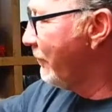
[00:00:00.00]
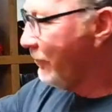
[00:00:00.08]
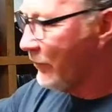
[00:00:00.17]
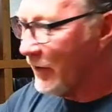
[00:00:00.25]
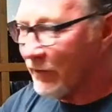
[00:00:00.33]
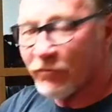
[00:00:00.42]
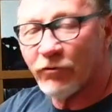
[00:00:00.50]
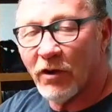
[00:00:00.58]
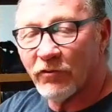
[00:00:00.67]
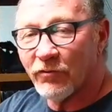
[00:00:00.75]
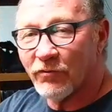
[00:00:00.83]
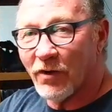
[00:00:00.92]
the
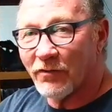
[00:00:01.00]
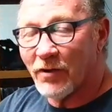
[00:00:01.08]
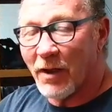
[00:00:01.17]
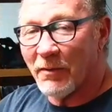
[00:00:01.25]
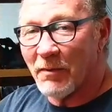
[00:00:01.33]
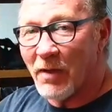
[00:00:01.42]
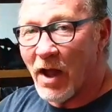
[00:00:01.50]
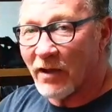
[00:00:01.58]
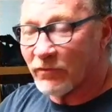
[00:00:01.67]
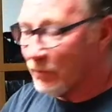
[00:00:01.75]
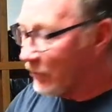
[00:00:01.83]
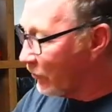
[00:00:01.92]
instructions on top of the
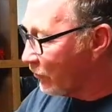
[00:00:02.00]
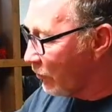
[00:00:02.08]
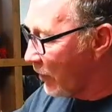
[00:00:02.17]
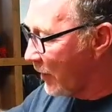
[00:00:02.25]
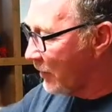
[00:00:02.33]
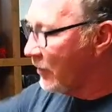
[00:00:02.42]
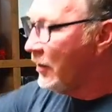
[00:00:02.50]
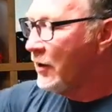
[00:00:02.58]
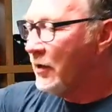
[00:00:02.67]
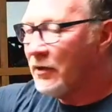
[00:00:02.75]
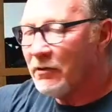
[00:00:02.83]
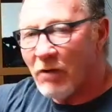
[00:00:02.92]
box, which is great,
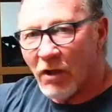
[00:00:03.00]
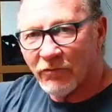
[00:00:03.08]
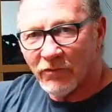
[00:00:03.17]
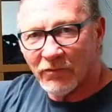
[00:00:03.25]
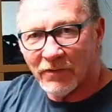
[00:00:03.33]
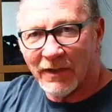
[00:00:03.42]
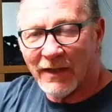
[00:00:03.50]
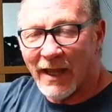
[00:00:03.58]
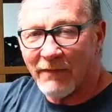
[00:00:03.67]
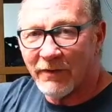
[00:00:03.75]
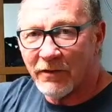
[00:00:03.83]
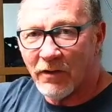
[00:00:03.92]
you also can
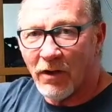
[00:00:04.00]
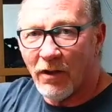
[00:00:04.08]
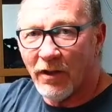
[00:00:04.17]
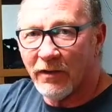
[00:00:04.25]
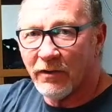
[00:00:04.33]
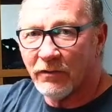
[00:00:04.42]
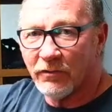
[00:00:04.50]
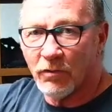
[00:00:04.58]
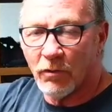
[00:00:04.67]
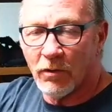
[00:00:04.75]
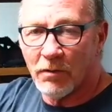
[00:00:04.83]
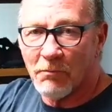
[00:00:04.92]
have it on
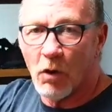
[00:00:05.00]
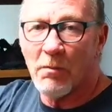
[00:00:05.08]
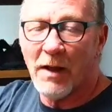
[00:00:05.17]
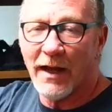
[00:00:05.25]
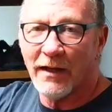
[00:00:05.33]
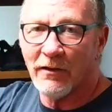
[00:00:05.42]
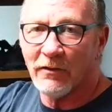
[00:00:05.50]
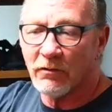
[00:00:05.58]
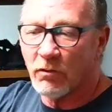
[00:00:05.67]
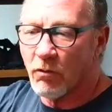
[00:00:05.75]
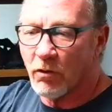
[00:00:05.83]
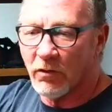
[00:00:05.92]
your mobile
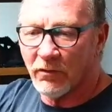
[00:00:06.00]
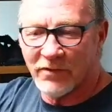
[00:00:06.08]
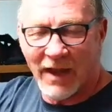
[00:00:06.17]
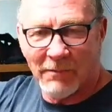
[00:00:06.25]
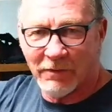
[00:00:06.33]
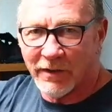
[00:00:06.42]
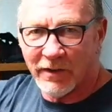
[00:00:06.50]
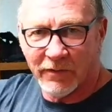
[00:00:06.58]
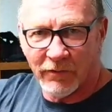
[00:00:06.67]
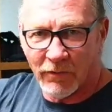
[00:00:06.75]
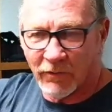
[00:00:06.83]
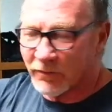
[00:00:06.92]
or tablet
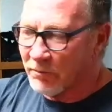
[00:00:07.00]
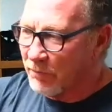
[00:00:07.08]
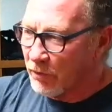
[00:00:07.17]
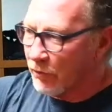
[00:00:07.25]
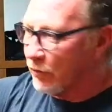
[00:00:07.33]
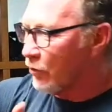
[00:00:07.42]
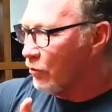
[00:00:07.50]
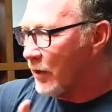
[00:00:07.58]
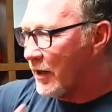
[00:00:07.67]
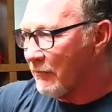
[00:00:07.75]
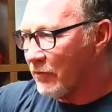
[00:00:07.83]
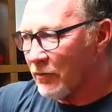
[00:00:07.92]
or computer or
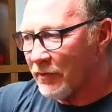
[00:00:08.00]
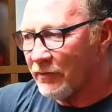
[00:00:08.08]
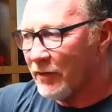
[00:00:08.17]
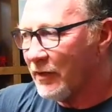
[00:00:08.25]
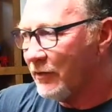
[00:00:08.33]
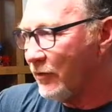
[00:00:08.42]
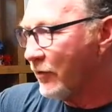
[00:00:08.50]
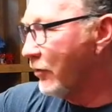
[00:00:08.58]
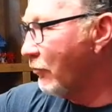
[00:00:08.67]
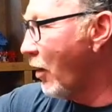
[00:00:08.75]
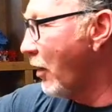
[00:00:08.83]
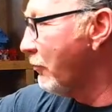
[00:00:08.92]
whatever, and you can
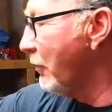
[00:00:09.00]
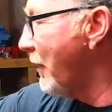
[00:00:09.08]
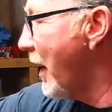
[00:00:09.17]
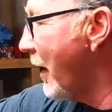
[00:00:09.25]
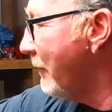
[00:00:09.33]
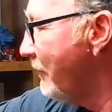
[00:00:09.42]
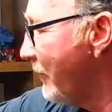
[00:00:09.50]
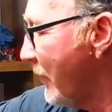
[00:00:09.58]
rock with that.